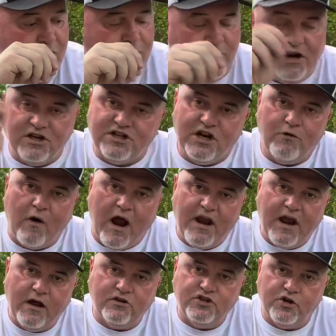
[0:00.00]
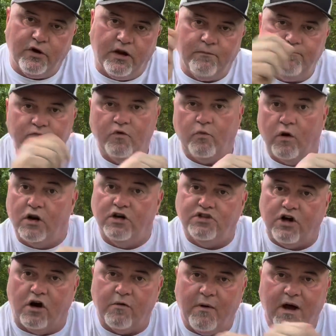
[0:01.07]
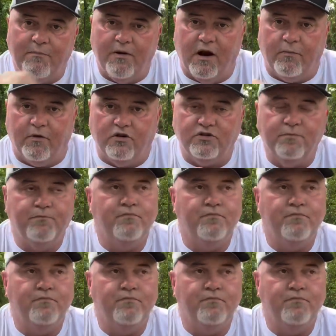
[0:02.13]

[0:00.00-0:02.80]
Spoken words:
But let's get right down to it. We're going to talk about peppers.